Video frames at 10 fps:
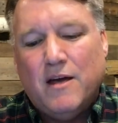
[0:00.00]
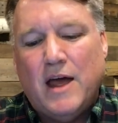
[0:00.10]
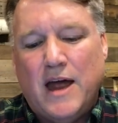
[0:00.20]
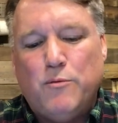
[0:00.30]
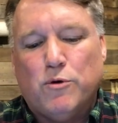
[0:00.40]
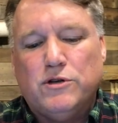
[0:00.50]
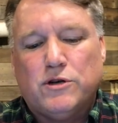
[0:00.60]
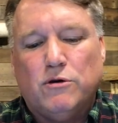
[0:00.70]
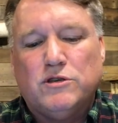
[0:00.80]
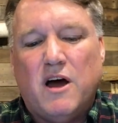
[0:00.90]
Edwards
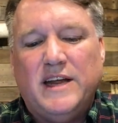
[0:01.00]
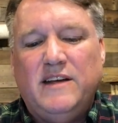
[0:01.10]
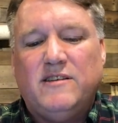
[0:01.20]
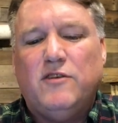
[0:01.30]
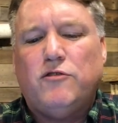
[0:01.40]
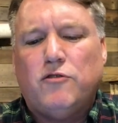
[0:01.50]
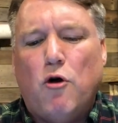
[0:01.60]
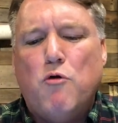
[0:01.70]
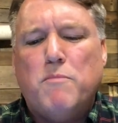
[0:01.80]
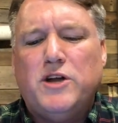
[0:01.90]
goes on, he says,
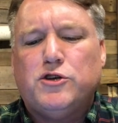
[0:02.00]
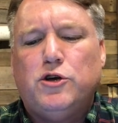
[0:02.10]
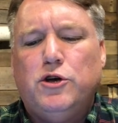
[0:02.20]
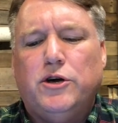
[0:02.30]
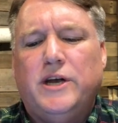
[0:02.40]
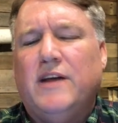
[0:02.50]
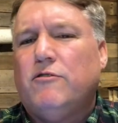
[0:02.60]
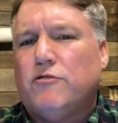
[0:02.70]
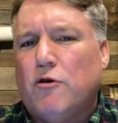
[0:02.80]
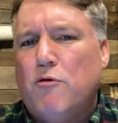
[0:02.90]
"So much good and
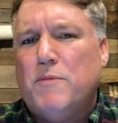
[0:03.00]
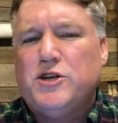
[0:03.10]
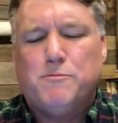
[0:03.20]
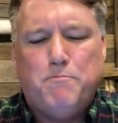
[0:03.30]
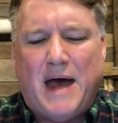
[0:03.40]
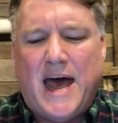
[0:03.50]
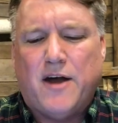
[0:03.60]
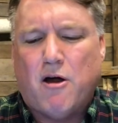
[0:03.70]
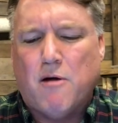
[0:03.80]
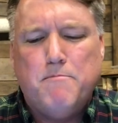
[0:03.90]
so much
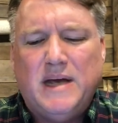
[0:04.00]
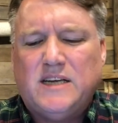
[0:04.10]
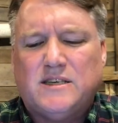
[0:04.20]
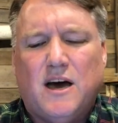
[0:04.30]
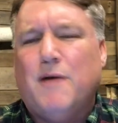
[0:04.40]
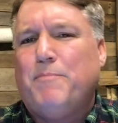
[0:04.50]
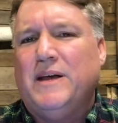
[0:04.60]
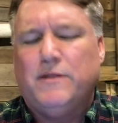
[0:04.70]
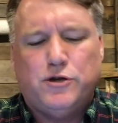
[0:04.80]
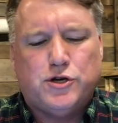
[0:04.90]
bad are mixed up
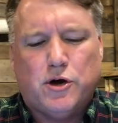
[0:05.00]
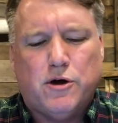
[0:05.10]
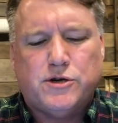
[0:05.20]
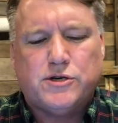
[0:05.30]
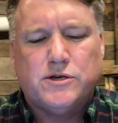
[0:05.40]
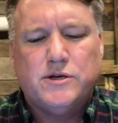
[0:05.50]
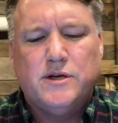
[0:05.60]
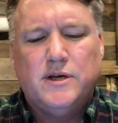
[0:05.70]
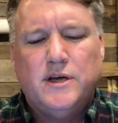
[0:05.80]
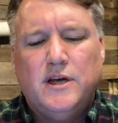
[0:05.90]
in the church.
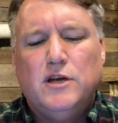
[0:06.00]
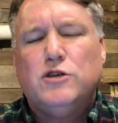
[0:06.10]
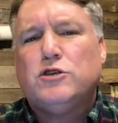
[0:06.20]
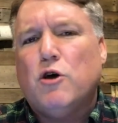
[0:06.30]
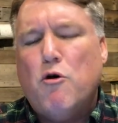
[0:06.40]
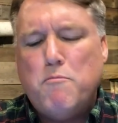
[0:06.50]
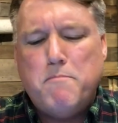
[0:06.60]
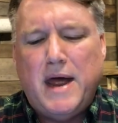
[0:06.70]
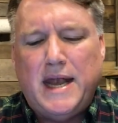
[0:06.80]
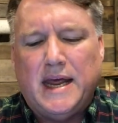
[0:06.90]
So
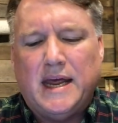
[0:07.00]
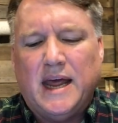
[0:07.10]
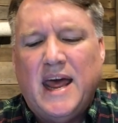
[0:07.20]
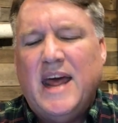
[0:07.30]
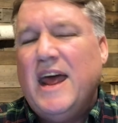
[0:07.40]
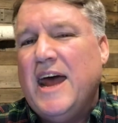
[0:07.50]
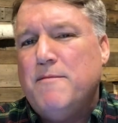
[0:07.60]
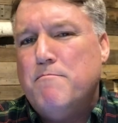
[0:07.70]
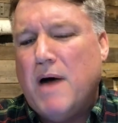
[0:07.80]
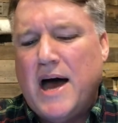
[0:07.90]
many
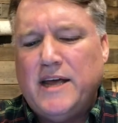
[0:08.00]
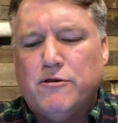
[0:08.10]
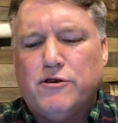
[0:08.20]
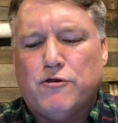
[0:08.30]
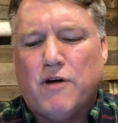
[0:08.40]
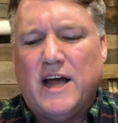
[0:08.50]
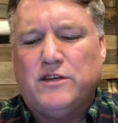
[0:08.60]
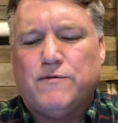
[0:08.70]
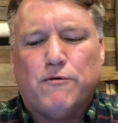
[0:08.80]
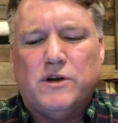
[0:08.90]
admired
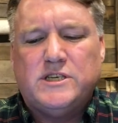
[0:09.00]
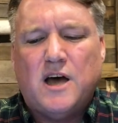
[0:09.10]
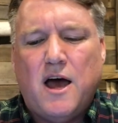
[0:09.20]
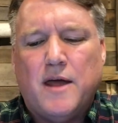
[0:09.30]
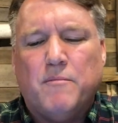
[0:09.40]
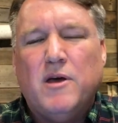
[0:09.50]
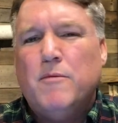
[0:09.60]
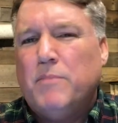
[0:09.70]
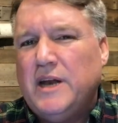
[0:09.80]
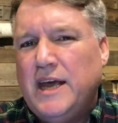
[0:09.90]
Christ for a time,
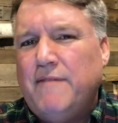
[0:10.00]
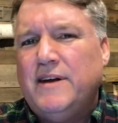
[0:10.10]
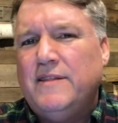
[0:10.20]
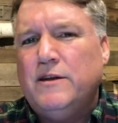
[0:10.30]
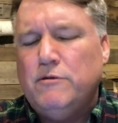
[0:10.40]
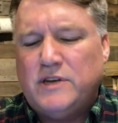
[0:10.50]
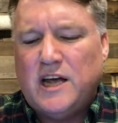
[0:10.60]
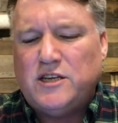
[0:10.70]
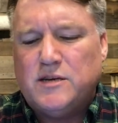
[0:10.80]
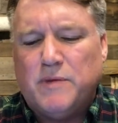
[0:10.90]
but even in the New
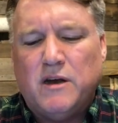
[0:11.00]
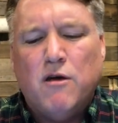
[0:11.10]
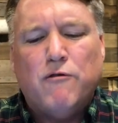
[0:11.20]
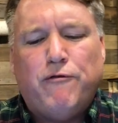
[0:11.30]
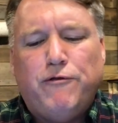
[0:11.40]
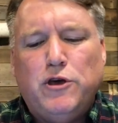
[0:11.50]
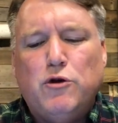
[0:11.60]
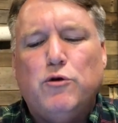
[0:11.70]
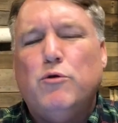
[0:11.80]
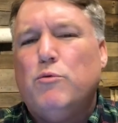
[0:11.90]
Testament,
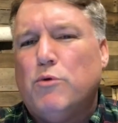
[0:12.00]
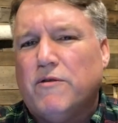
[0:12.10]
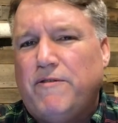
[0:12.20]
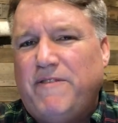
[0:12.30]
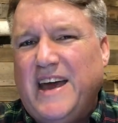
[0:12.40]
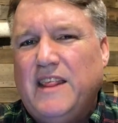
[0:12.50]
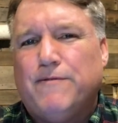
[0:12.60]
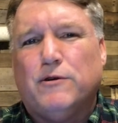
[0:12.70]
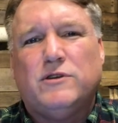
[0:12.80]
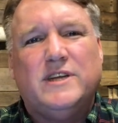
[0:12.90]
few were
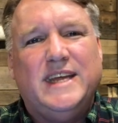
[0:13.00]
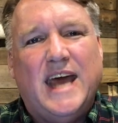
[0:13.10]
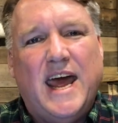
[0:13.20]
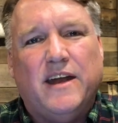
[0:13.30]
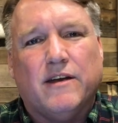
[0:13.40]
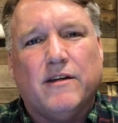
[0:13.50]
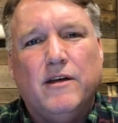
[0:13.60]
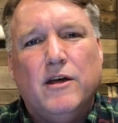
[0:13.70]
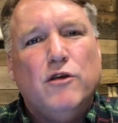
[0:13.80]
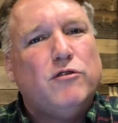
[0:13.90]
faithful to the end.
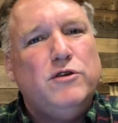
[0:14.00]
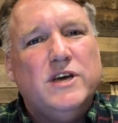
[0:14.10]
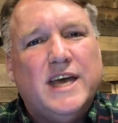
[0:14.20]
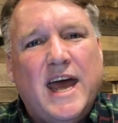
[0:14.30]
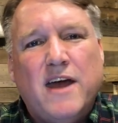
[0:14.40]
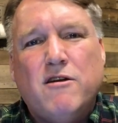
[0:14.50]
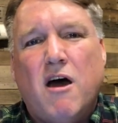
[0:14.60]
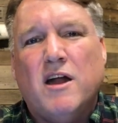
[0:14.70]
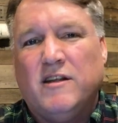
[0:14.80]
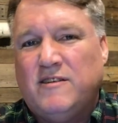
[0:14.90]
So you
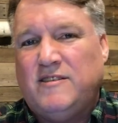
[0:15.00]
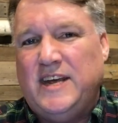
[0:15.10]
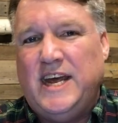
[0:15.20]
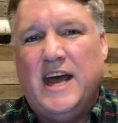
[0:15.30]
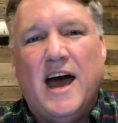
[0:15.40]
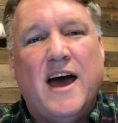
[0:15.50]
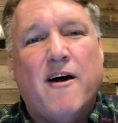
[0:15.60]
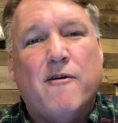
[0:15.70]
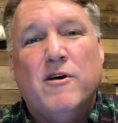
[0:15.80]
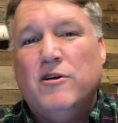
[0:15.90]
cannot see
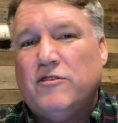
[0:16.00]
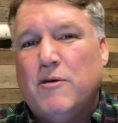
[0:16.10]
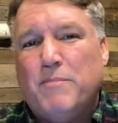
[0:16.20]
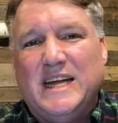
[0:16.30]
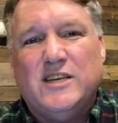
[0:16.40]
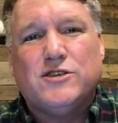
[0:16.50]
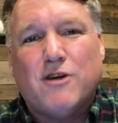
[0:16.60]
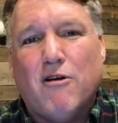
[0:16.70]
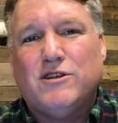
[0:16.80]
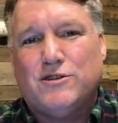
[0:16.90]
how somebody
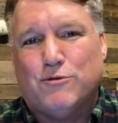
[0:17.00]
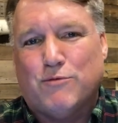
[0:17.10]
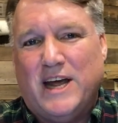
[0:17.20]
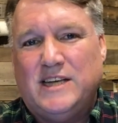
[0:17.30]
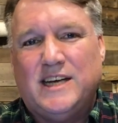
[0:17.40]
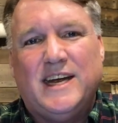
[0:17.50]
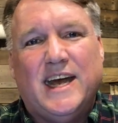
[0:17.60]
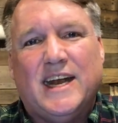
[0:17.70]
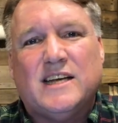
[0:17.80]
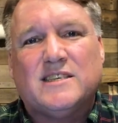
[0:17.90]
starts the race and
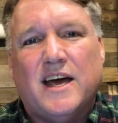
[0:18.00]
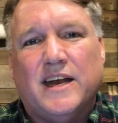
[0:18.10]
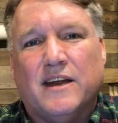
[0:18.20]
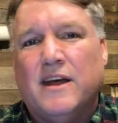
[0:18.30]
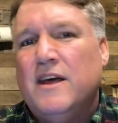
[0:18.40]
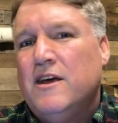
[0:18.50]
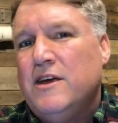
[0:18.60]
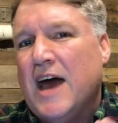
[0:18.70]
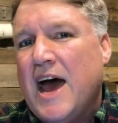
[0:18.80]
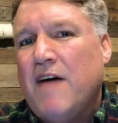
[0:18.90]
get excited.
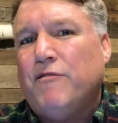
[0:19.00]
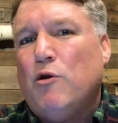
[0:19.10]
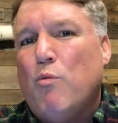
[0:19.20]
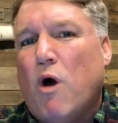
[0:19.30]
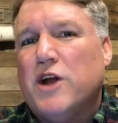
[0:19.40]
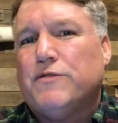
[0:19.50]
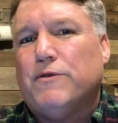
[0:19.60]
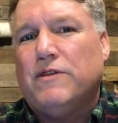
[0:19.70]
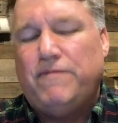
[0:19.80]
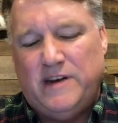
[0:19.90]
You have to watch
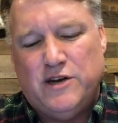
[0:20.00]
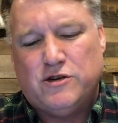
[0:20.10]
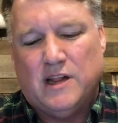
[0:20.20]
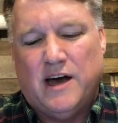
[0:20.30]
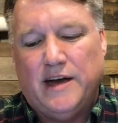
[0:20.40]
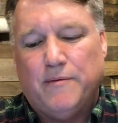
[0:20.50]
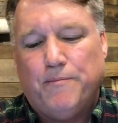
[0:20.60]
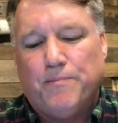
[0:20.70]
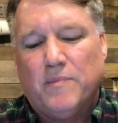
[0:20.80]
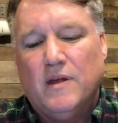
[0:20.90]
for the finish line."
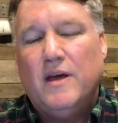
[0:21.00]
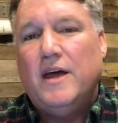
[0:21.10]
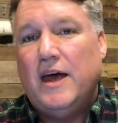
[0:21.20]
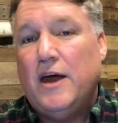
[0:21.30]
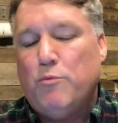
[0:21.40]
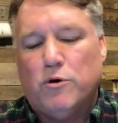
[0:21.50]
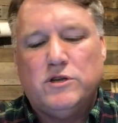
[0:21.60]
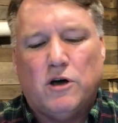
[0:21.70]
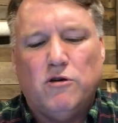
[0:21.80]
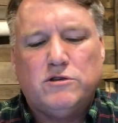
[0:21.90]

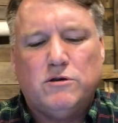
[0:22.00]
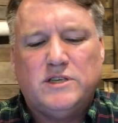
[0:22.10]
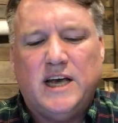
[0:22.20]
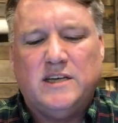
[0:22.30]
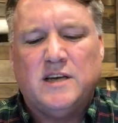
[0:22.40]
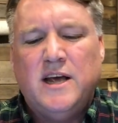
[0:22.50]
Edwards also says,